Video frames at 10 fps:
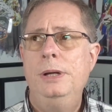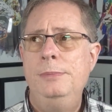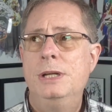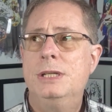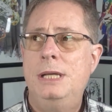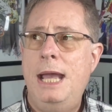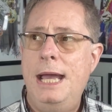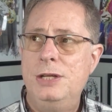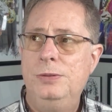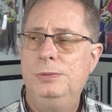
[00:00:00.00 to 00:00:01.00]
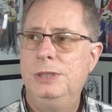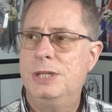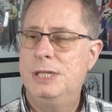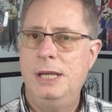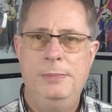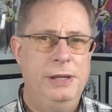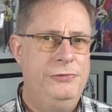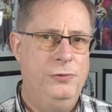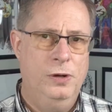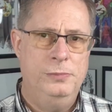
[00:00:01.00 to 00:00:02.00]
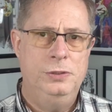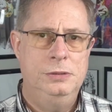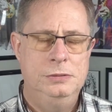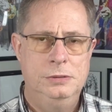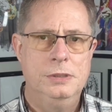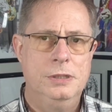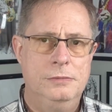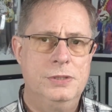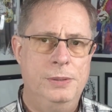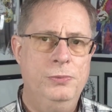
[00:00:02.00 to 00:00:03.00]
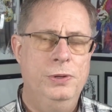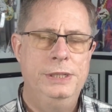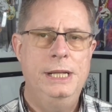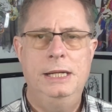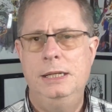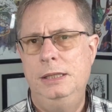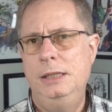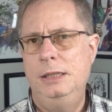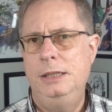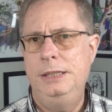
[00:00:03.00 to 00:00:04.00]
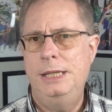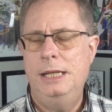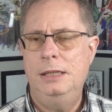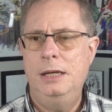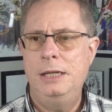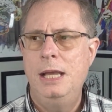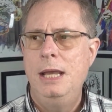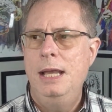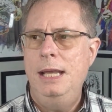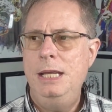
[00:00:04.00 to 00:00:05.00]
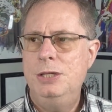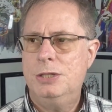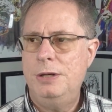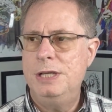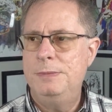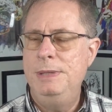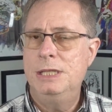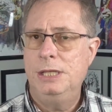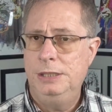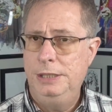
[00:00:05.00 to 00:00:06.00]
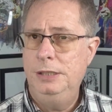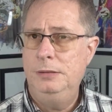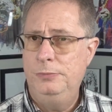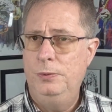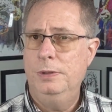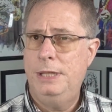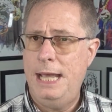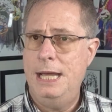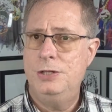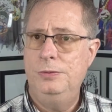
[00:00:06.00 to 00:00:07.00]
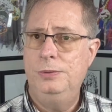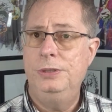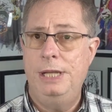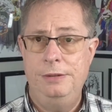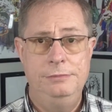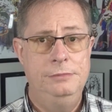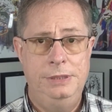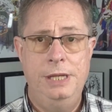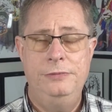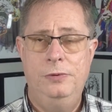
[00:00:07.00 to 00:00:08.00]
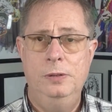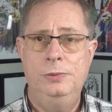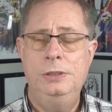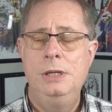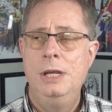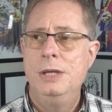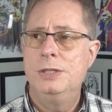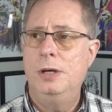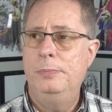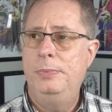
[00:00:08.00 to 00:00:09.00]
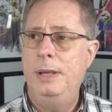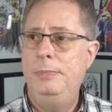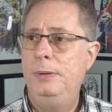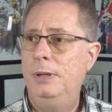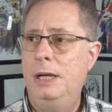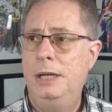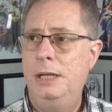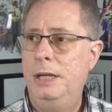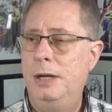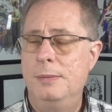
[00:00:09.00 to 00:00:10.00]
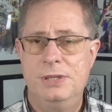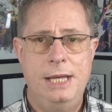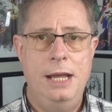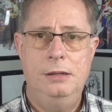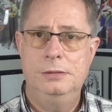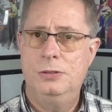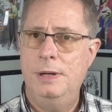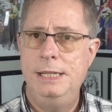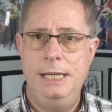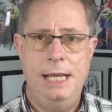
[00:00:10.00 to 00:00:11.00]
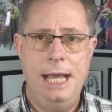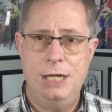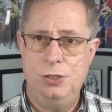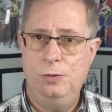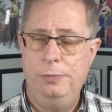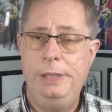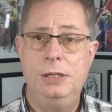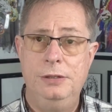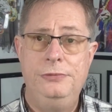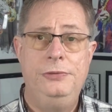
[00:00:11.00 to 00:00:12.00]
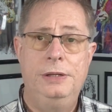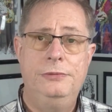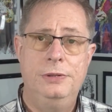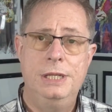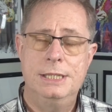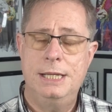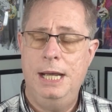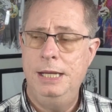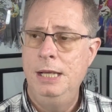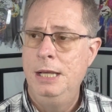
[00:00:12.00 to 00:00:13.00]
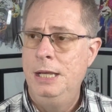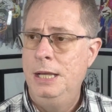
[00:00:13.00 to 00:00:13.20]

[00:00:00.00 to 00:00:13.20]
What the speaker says: Pretty much casual to semi-formal, somewhere in that line. He strikes me as a little more casual than formal. So maybe an upscale, trendy casual would be a good fit for this guy.